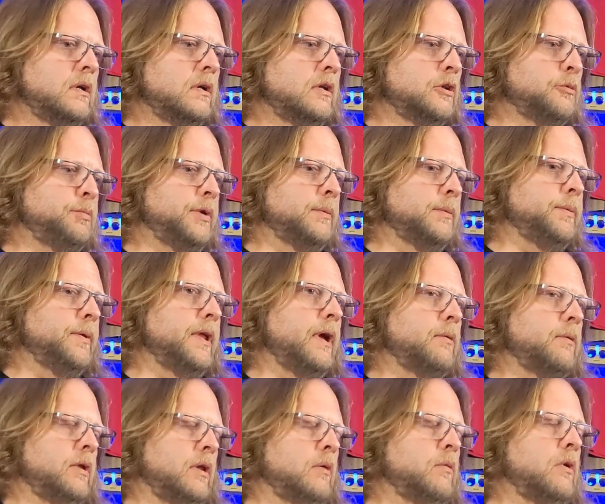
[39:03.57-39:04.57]
the people that
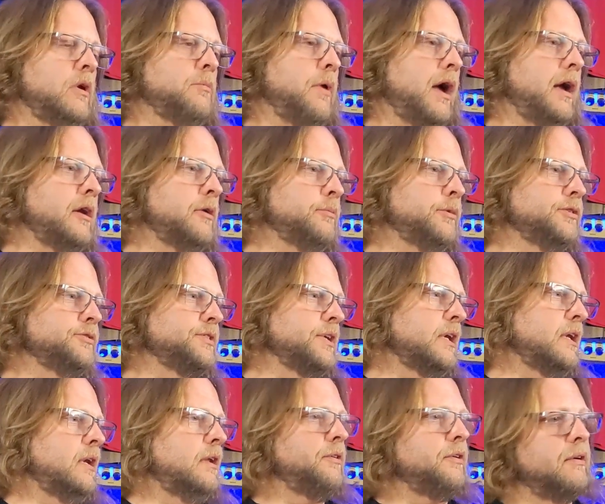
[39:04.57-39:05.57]
really want to buy your music,
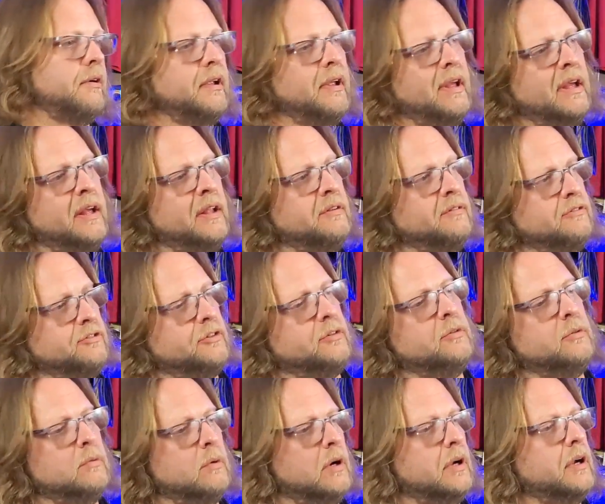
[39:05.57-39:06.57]
and they're into
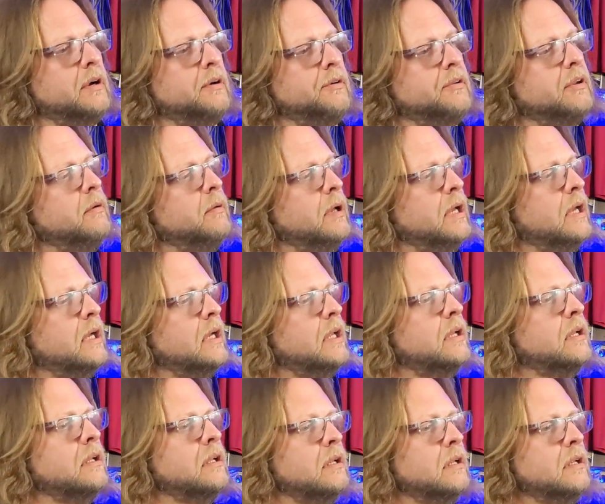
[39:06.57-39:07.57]
what you're doing, and
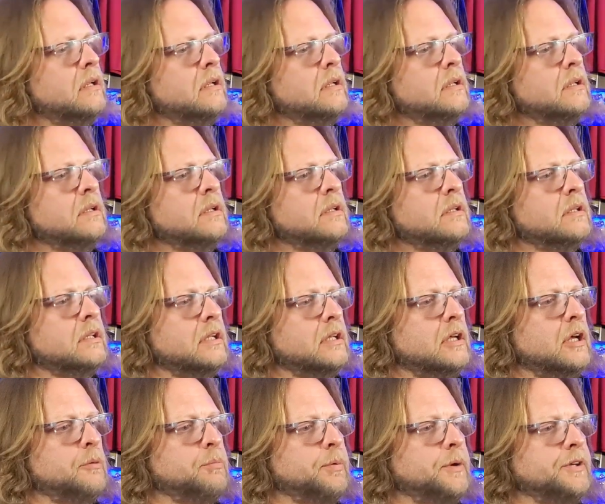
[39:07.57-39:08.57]
the
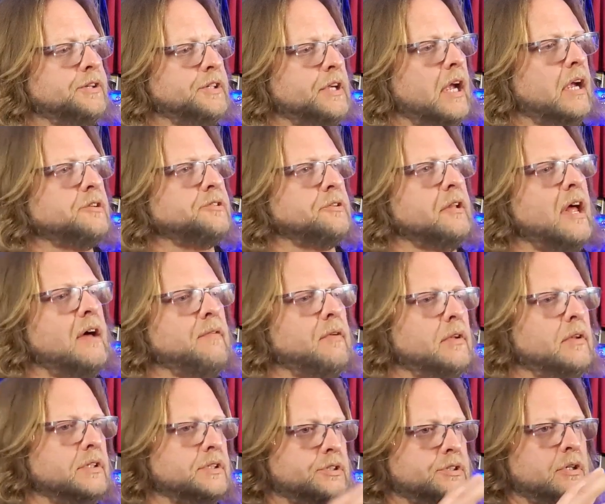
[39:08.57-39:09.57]
appreciation
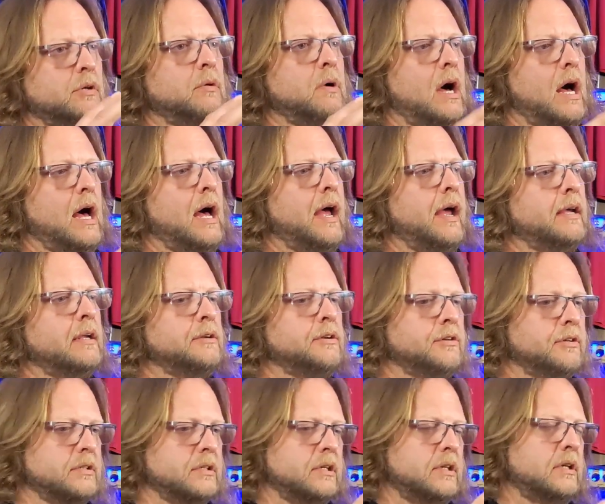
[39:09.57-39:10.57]
level is so high. And
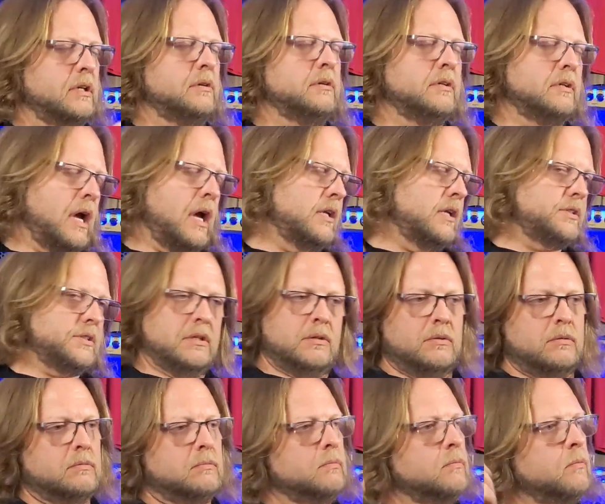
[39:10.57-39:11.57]
you guys know
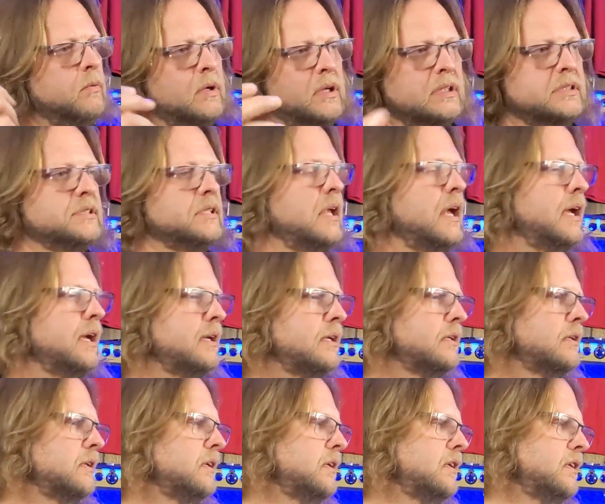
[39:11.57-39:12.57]
what it's like.
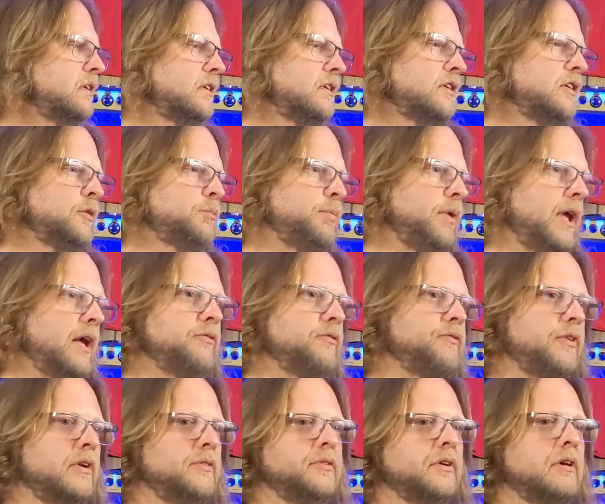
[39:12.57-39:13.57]
You play in
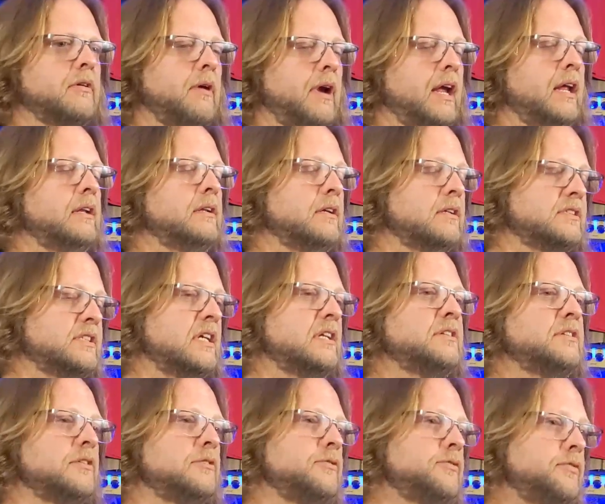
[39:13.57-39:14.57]
front of a great,
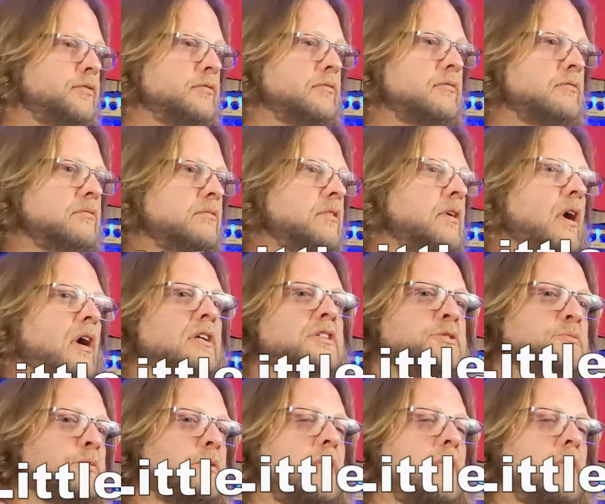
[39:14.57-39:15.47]
attentive, awesome